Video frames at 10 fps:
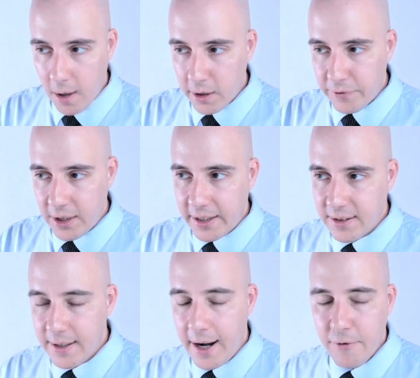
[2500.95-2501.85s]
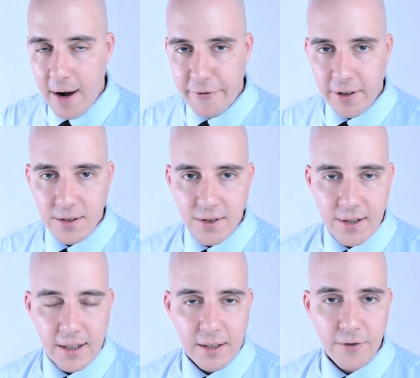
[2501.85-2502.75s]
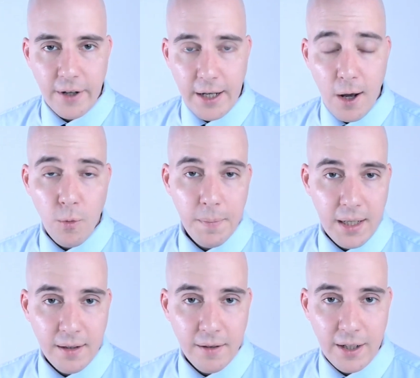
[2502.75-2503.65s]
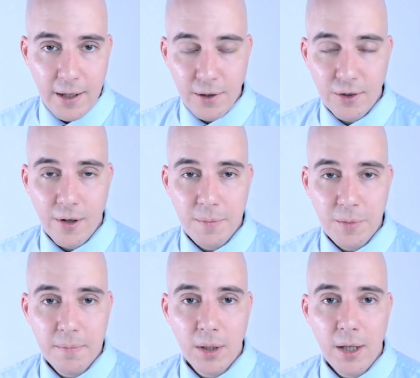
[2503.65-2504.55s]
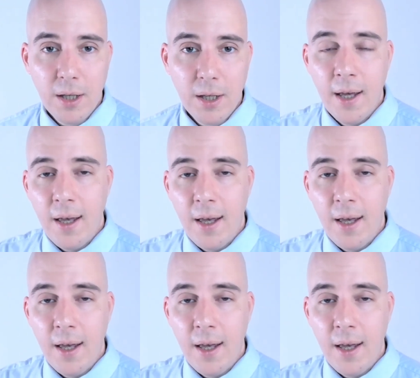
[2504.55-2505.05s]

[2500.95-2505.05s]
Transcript: All of the links that I referenced in this video will be in the video description below.